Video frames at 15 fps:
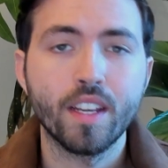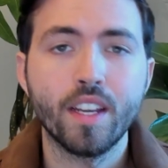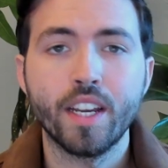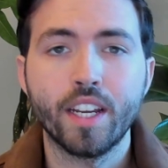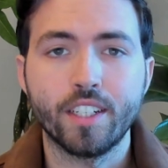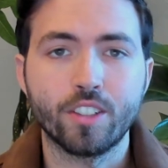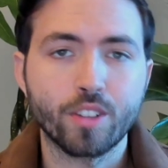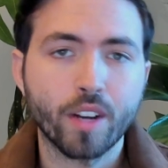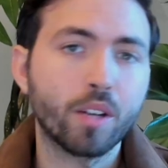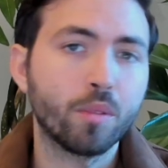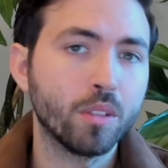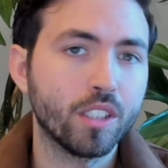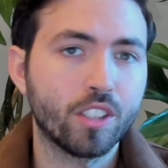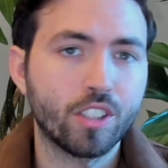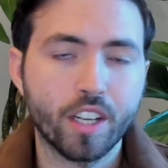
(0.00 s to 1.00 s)
and you're trying to
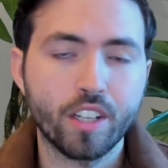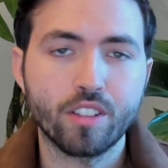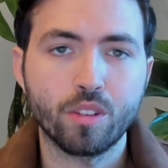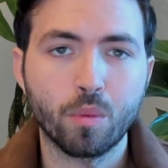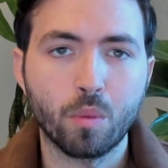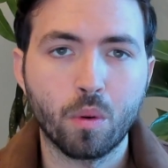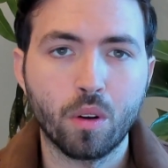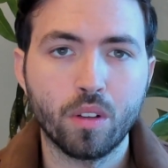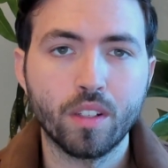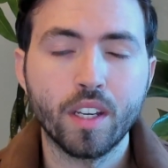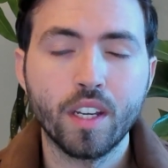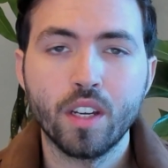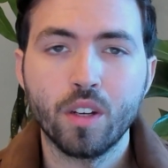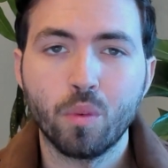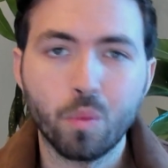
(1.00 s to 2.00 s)
really change the world
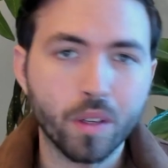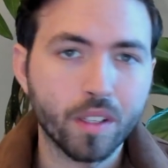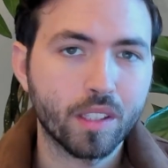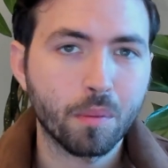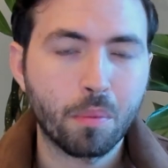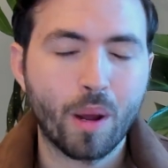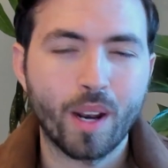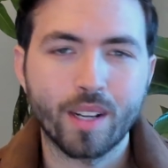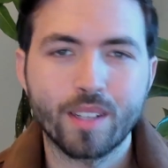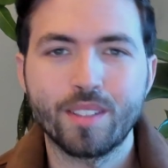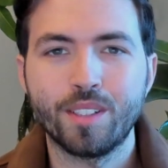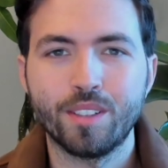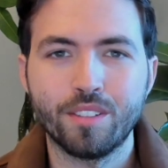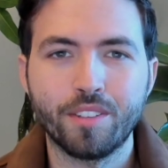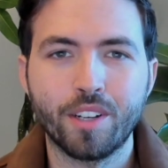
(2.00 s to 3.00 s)
with the products that you're
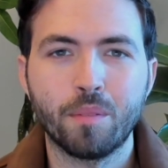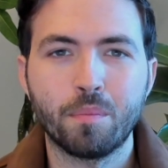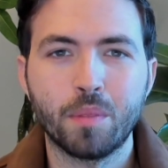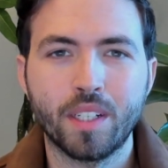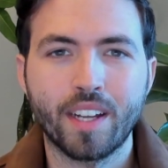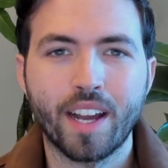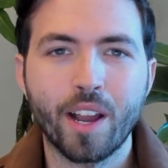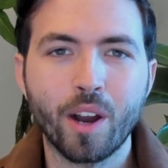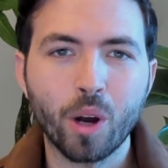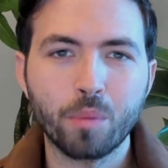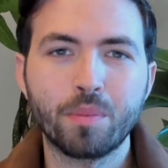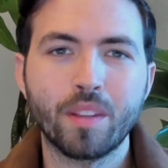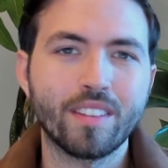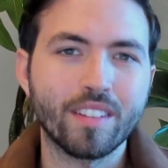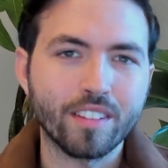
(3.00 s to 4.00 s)
developing, I hope
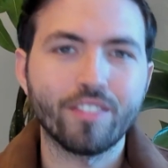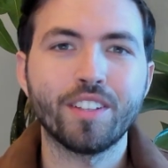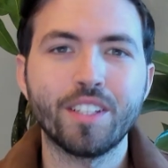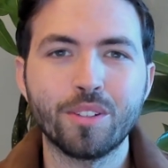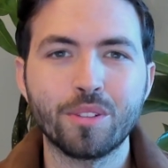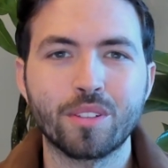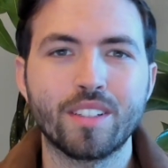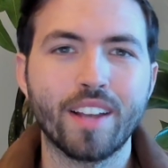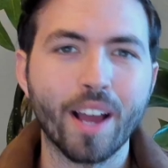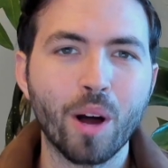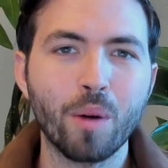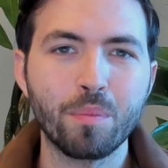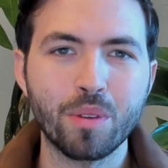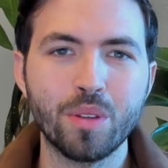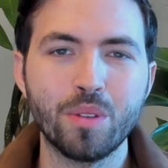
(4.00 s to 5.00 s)
that these videos can
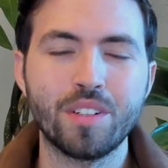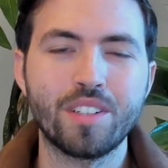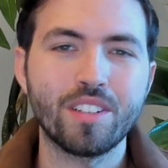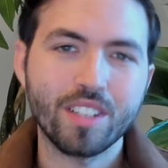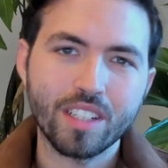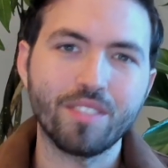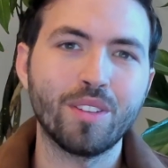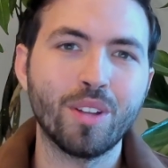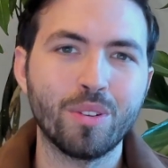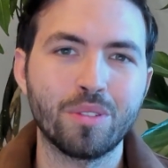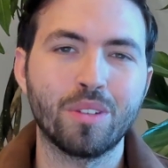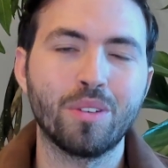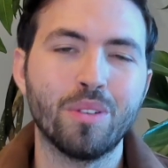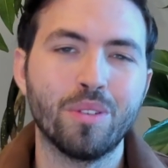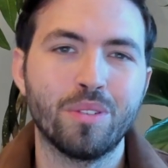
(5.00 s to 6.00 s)
help you achieve those
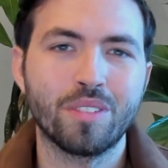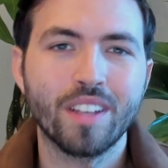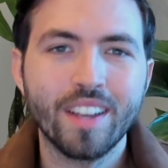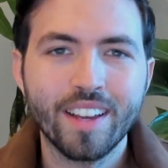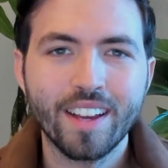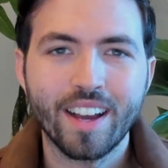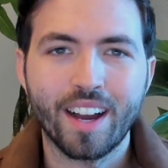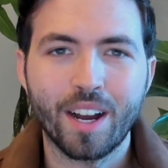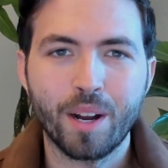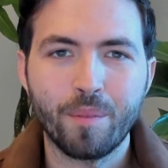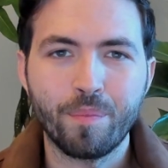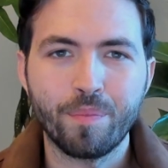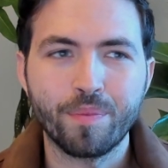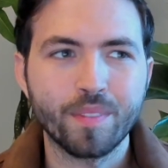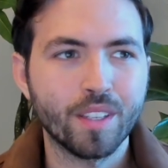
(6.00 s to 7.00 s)
goals.
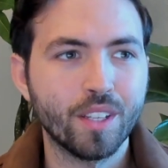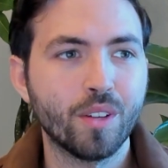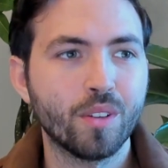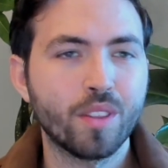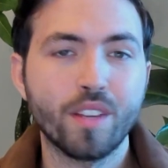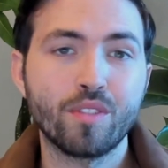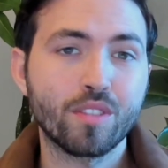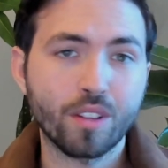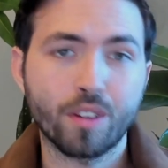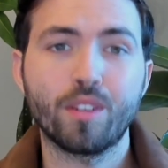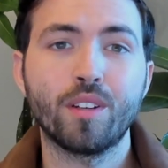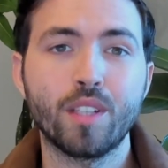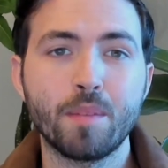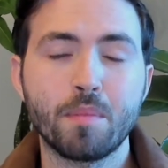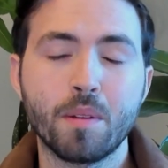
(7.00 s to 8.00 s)
Um, you know, they've
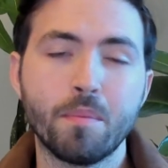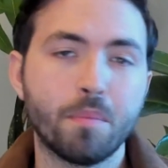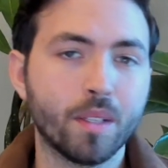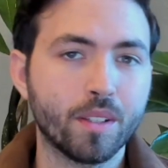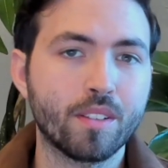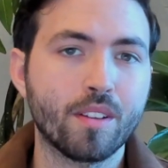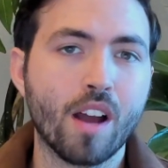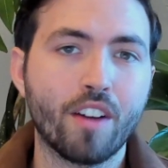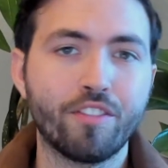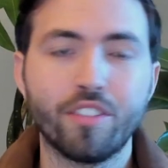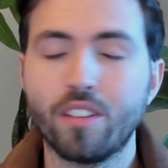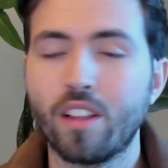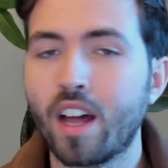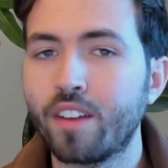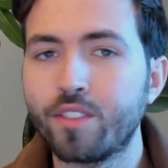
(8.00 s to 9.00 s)
certainly been built off a
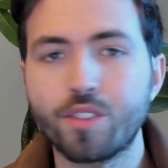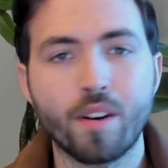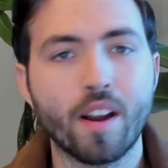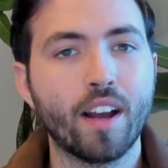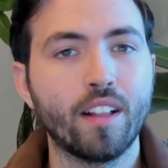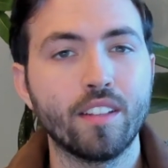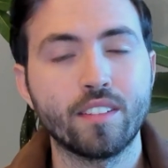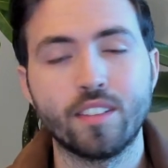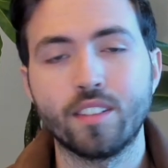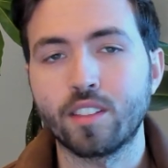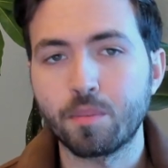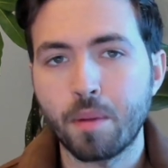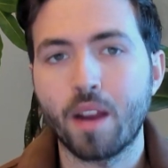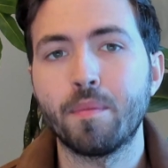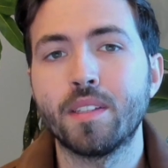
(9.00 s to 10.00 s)
lot of trials and
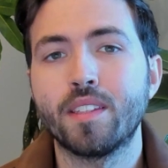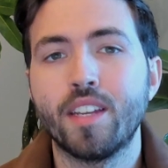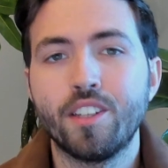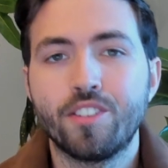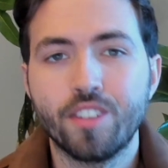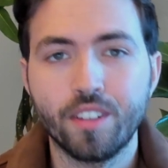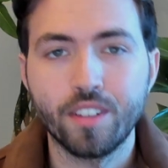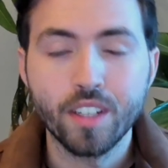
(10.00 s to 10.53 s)
experimentation